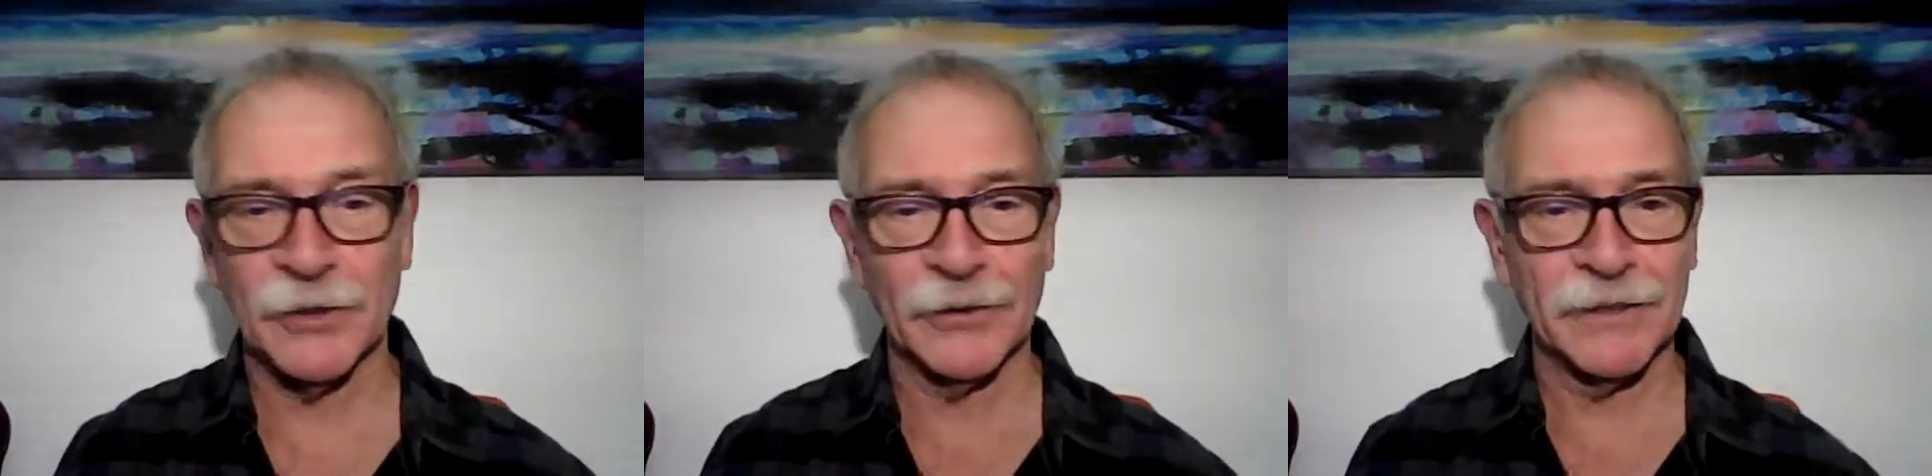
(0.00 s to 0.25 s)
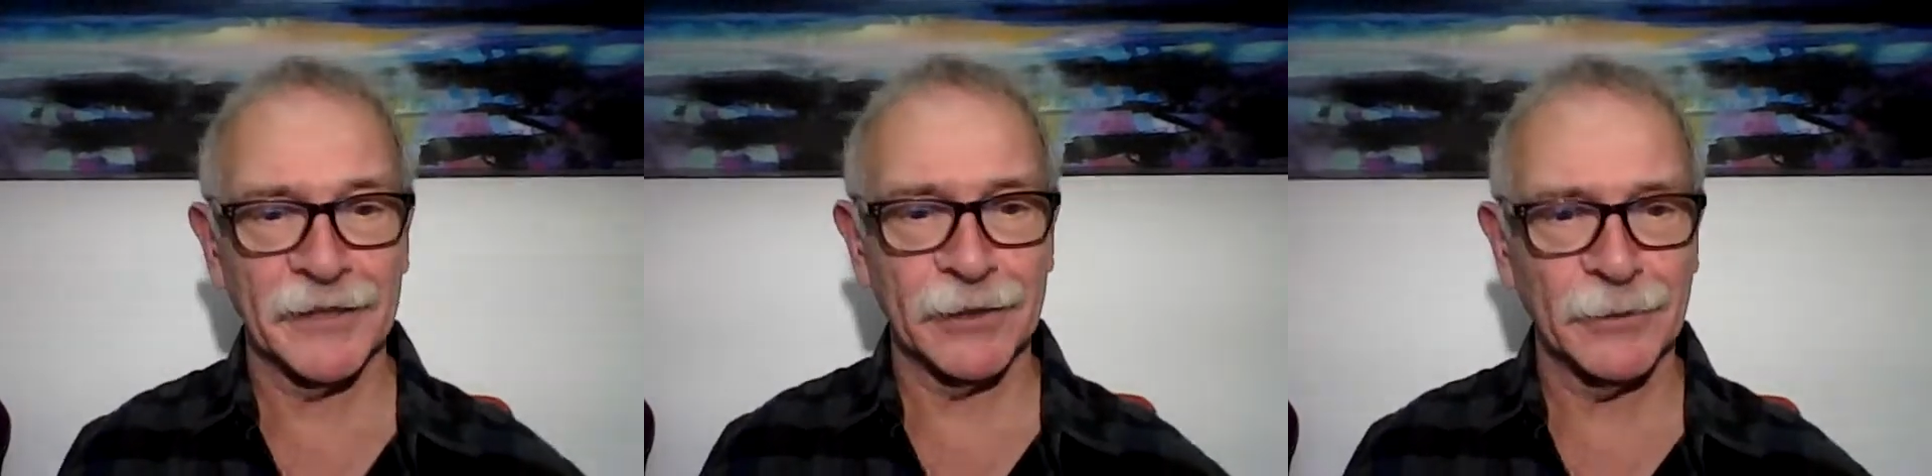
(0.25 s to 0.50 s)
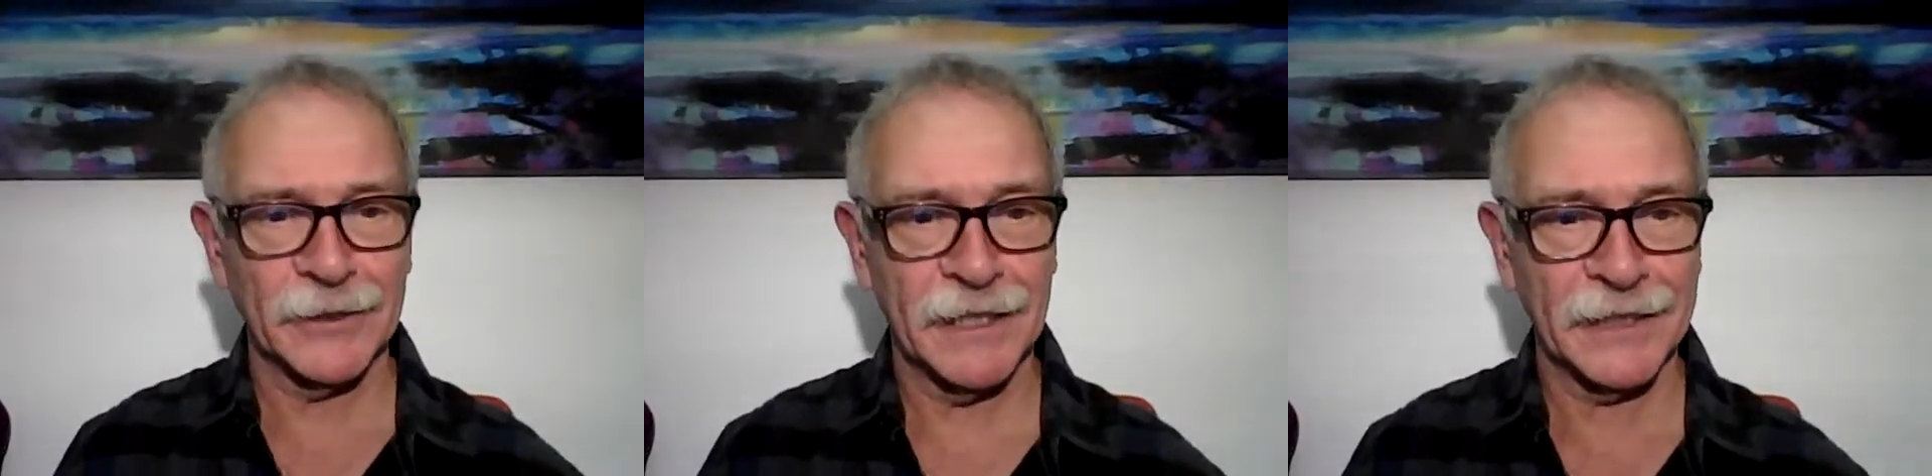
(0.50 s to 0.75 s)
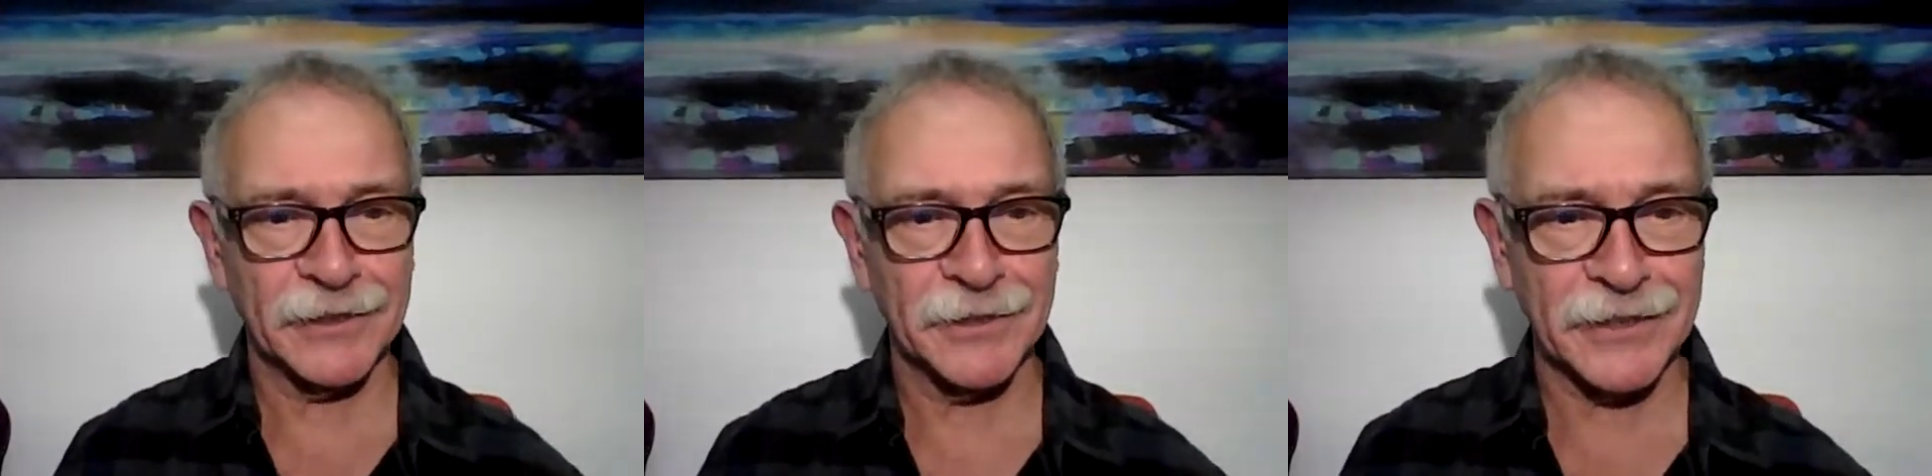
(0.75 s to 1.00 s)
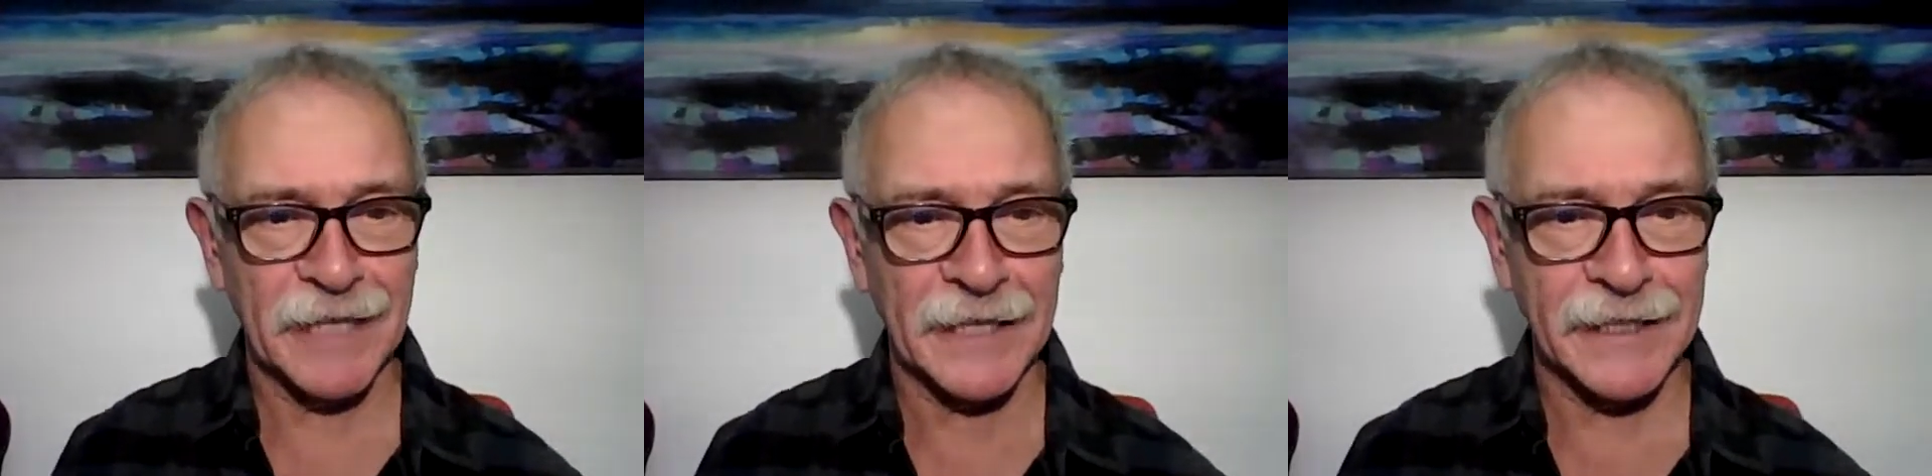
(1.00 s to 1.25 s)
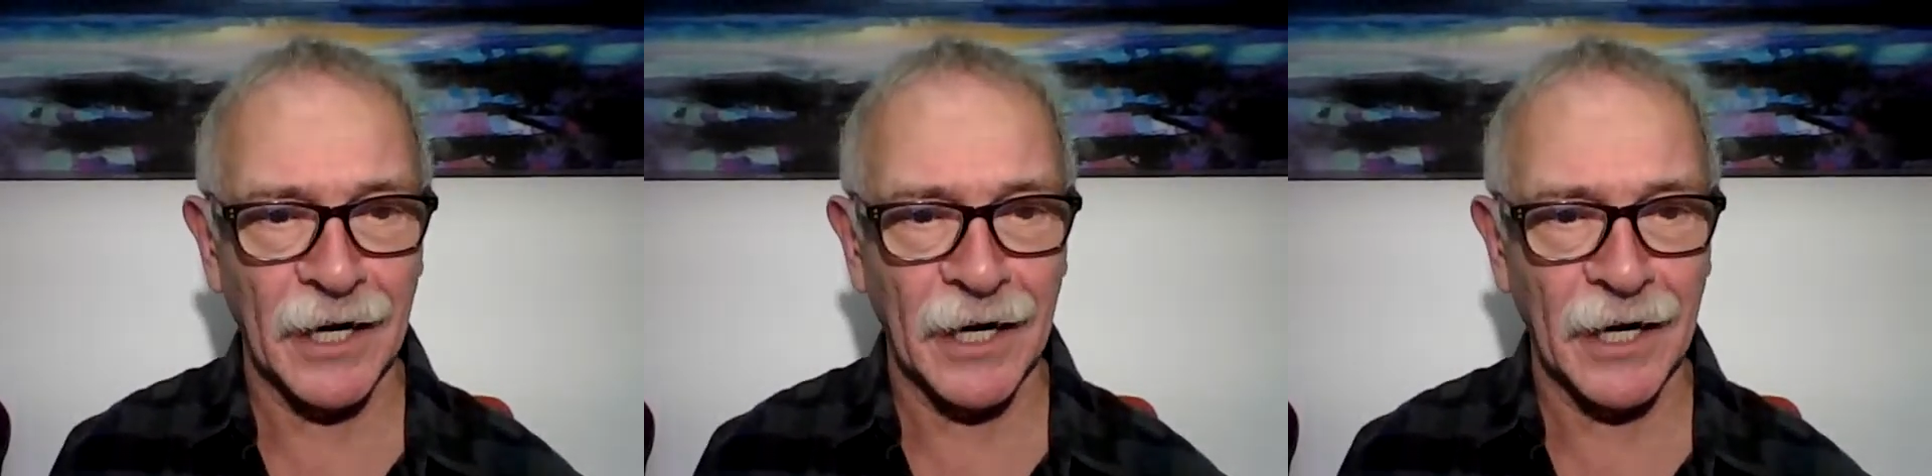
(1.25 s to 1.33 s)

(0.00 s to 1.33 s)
We all love a good connections round.